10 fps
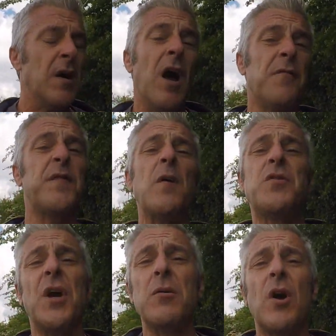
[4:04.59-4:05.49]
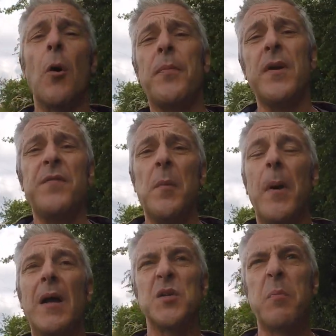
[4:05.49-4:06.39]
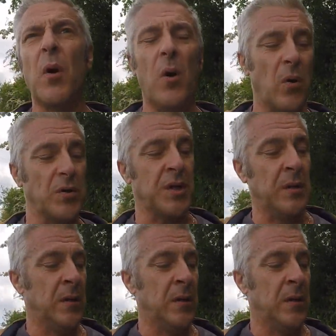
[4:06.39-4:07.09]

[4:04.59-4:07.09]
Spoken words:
A photocopy of your passport,